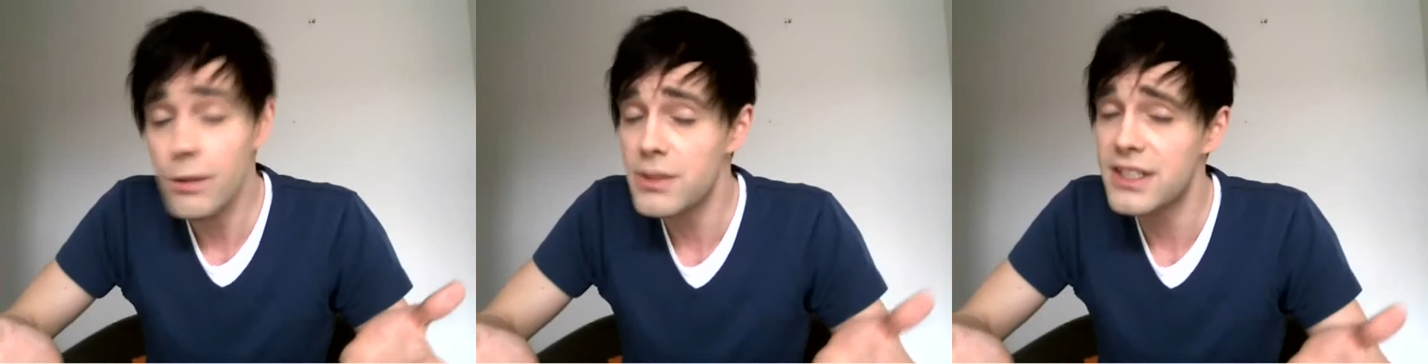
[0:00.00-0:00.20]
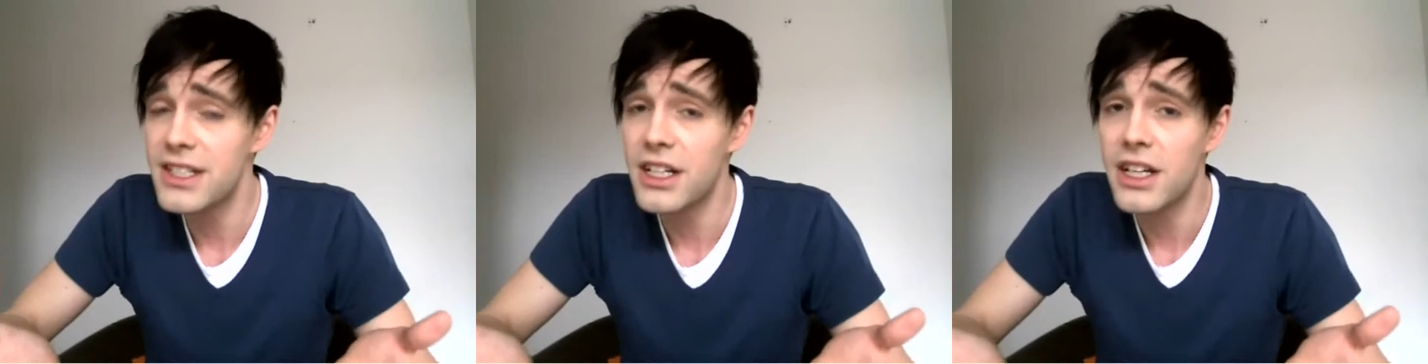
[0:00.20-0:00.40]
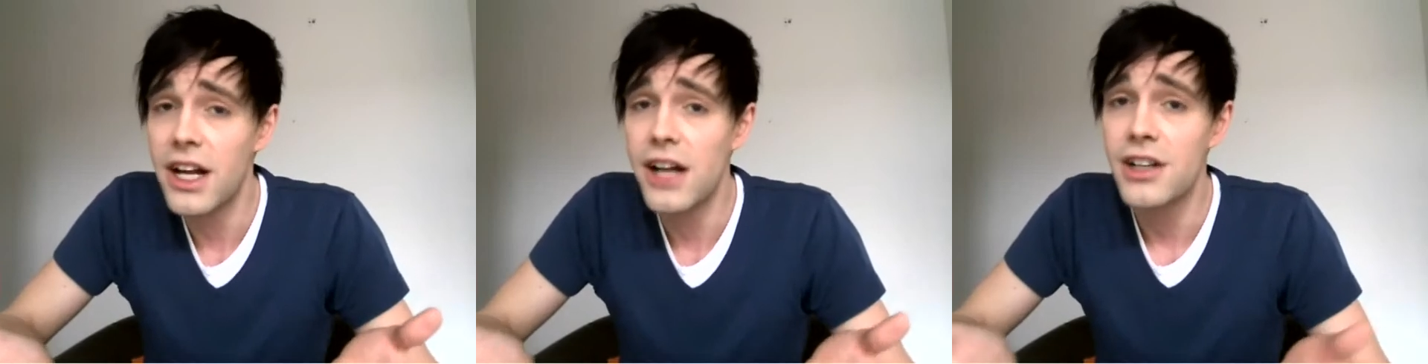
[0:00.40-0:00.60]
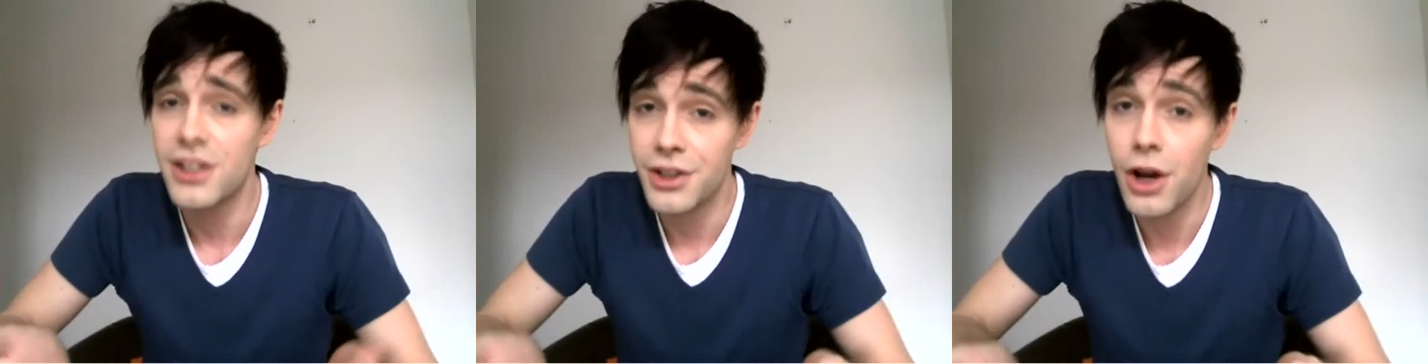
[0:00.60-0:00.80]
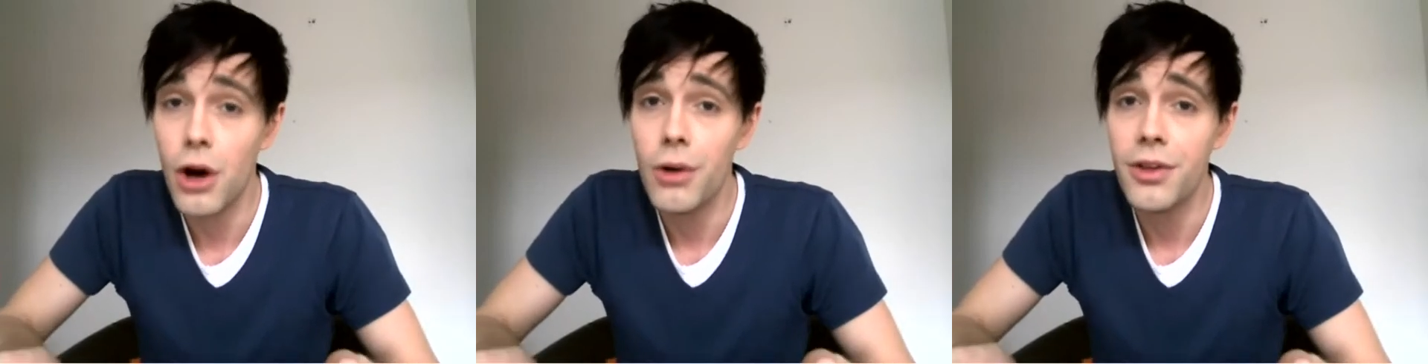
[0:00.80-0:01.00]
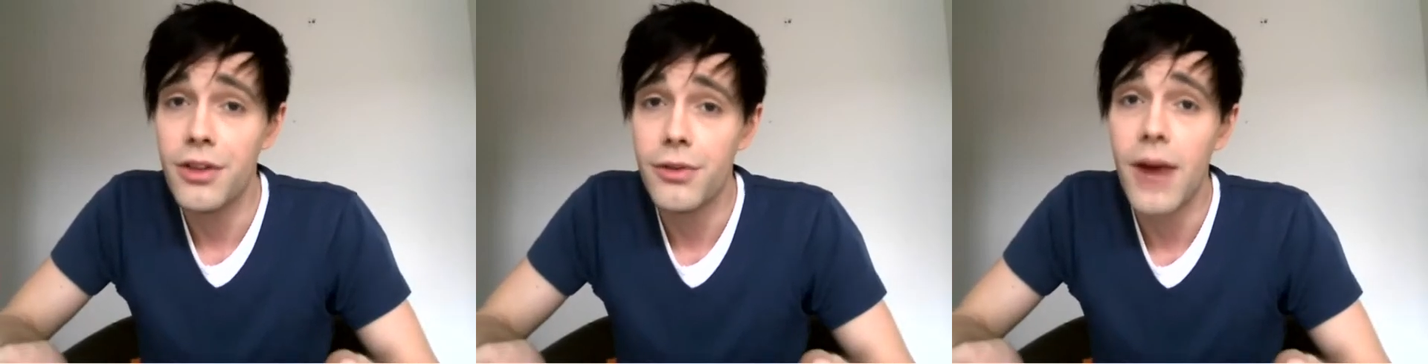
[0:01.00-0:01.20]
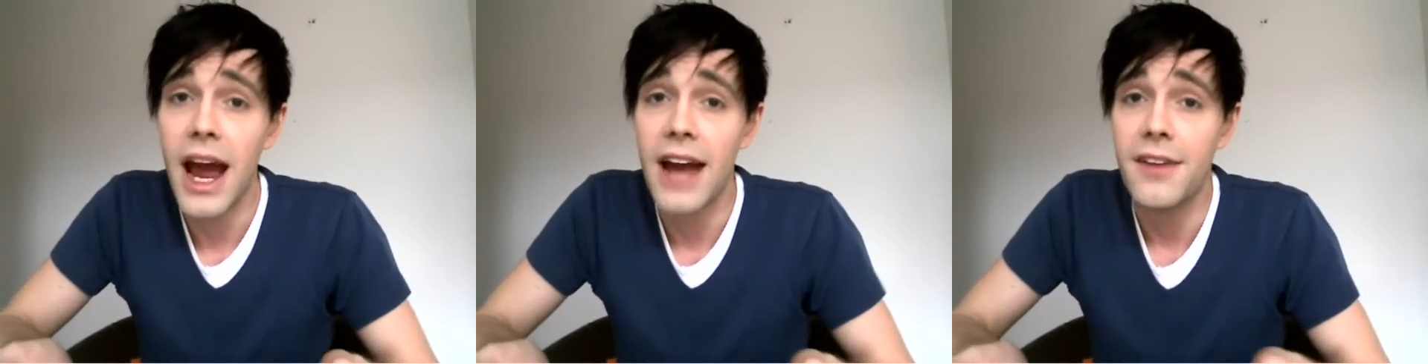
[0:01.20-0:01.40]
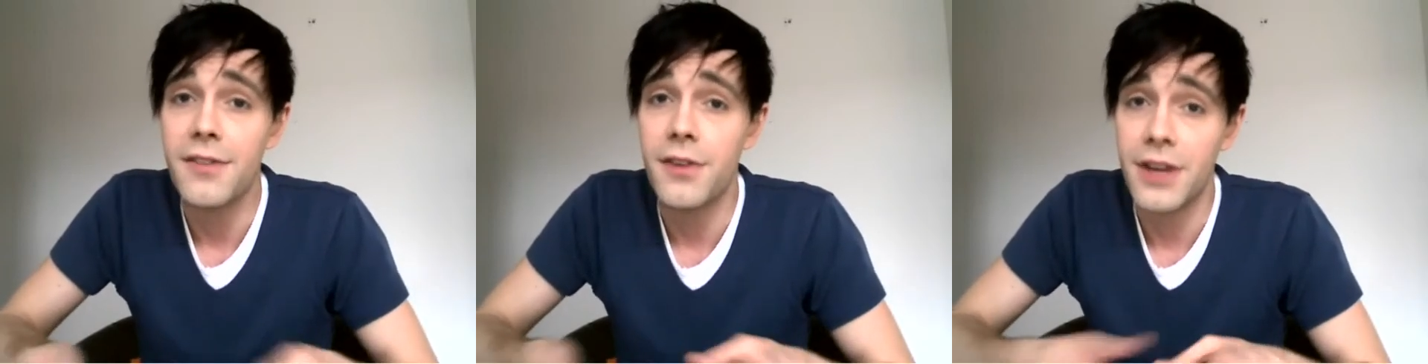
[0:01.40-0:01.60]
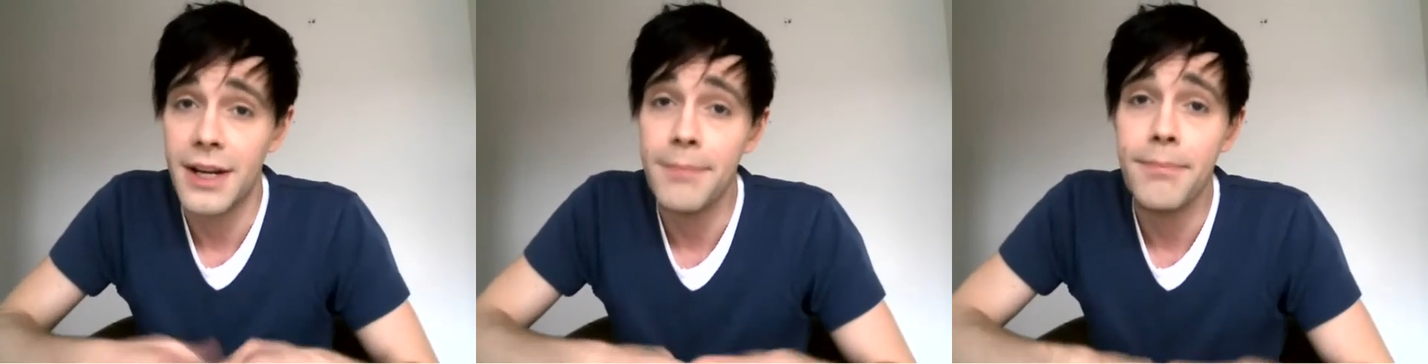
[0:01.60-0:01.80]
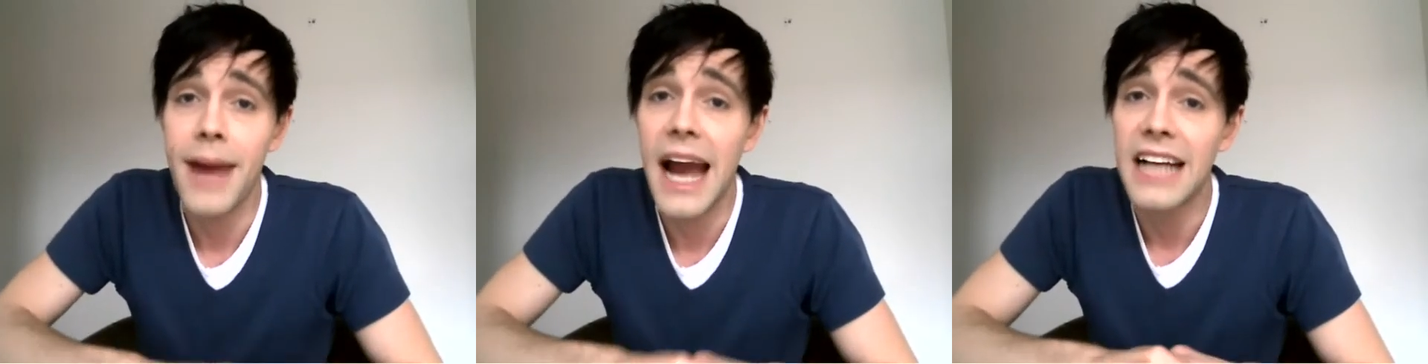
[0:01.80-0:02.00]
it was declared no threat for
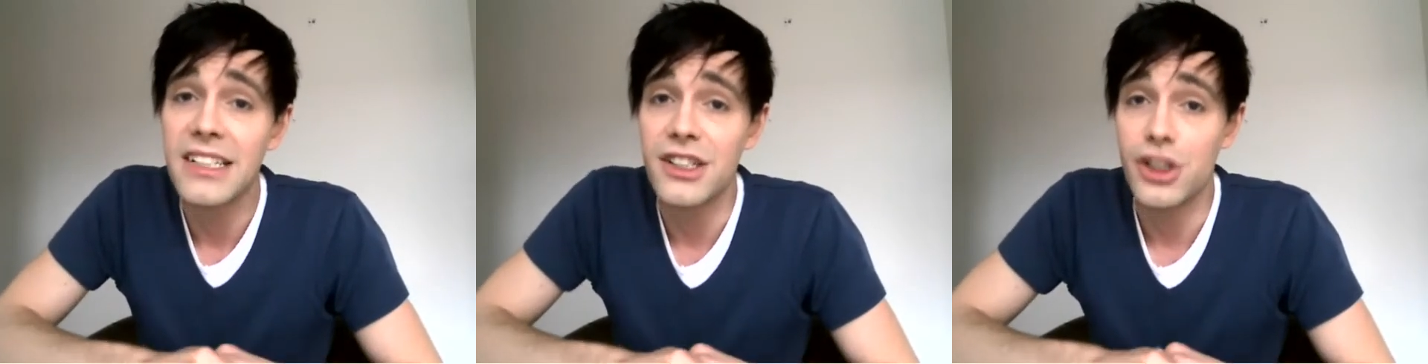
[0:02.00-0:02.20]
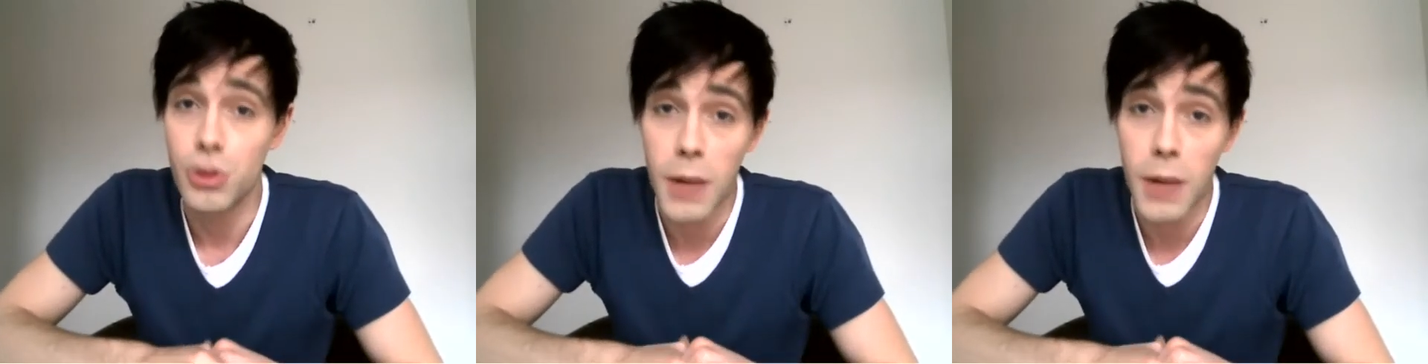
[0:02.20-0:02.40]
an impact in